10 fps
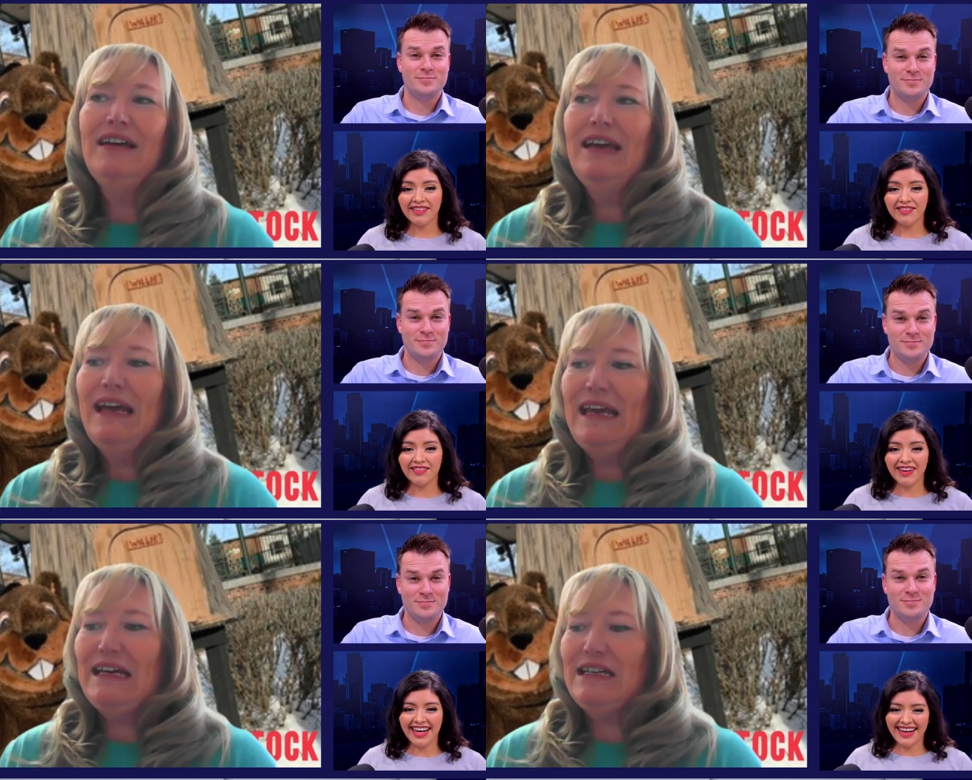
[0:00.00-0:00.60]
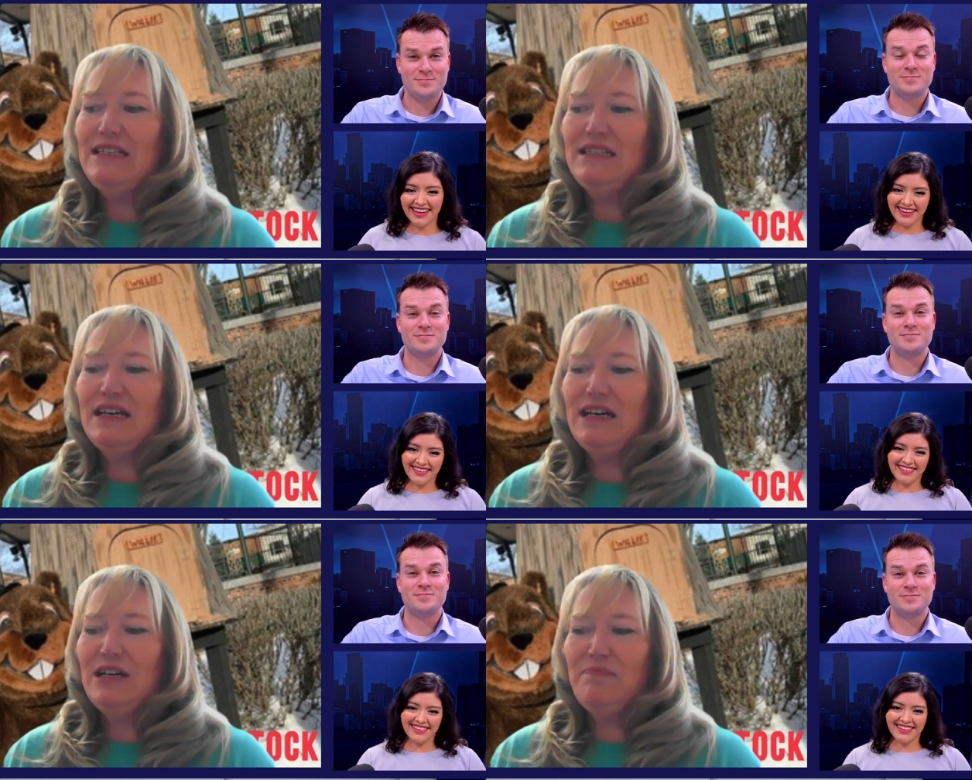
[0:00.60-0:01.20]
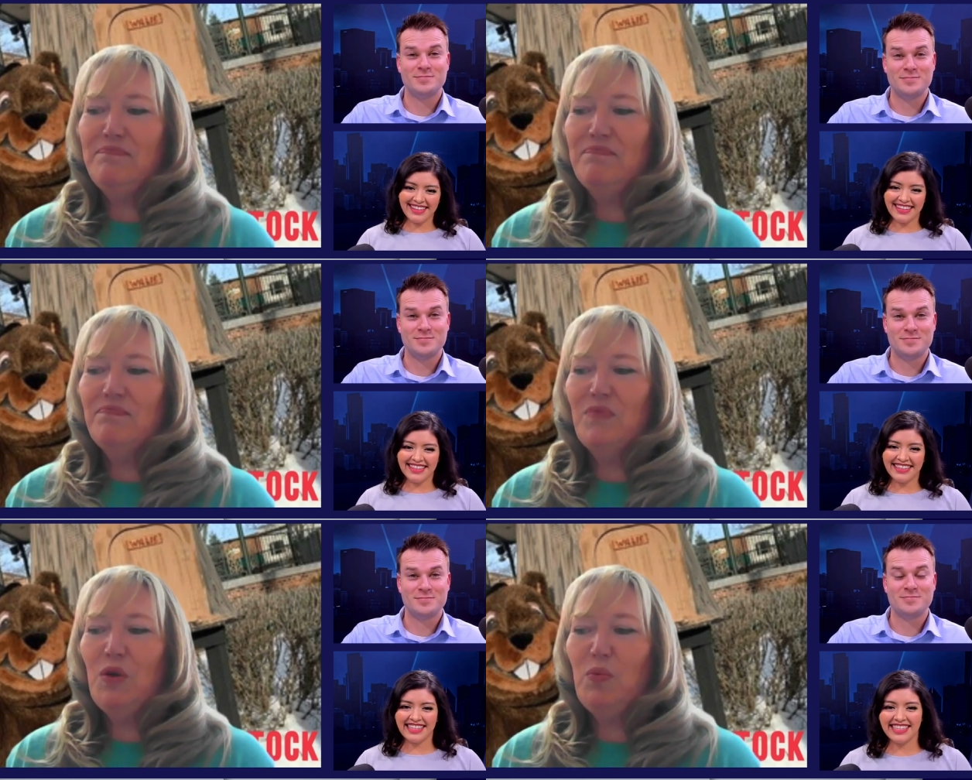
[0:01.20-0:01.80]
Speaker 1: Wow. And um,
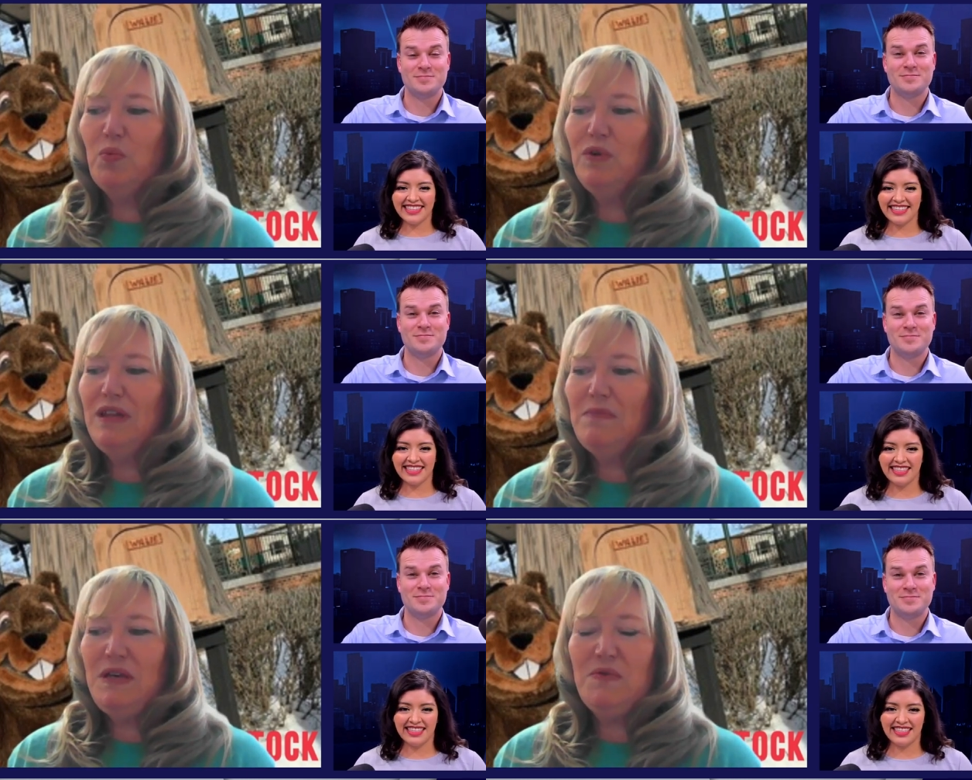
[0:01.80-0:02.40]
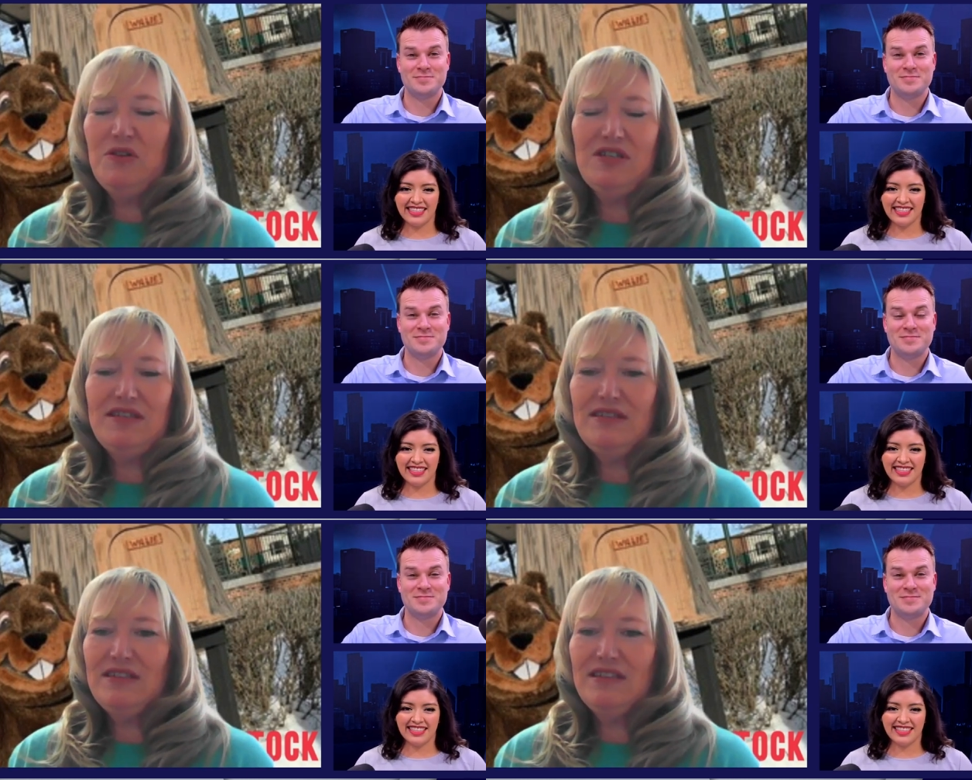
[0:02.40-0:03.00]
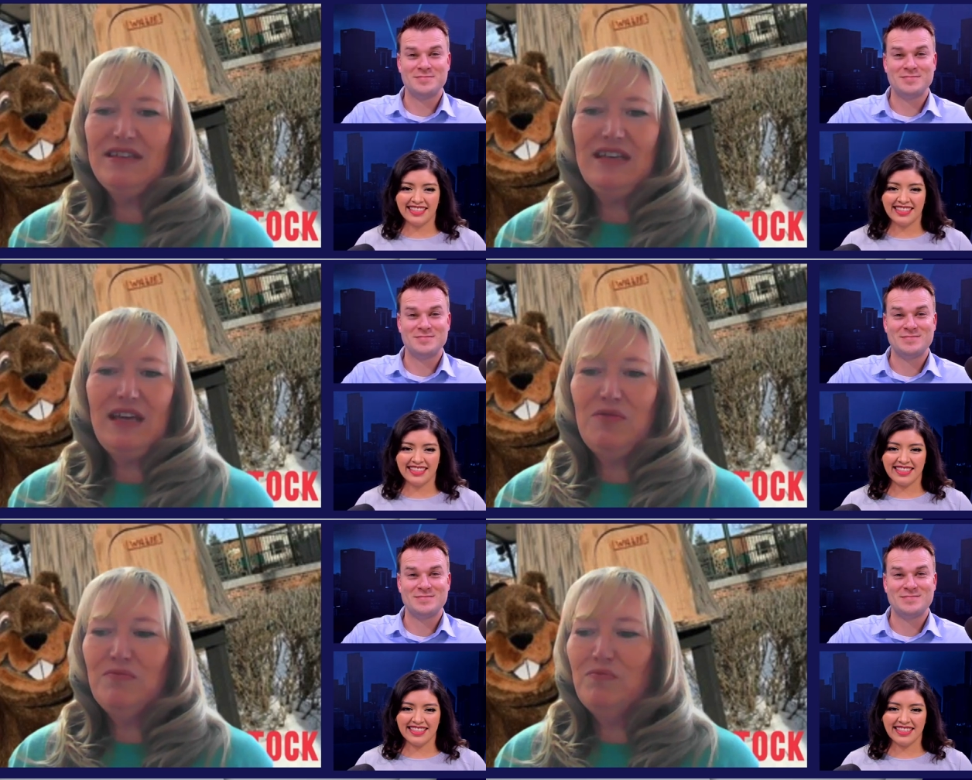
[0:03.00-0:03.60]
really, people just
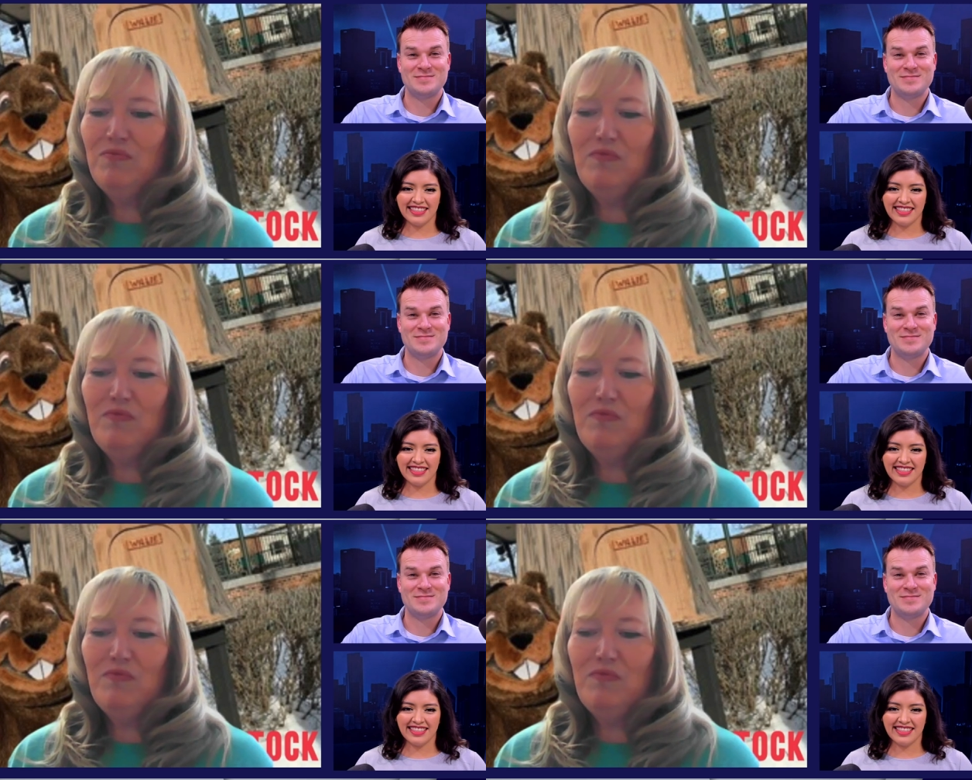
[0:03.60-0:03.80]
it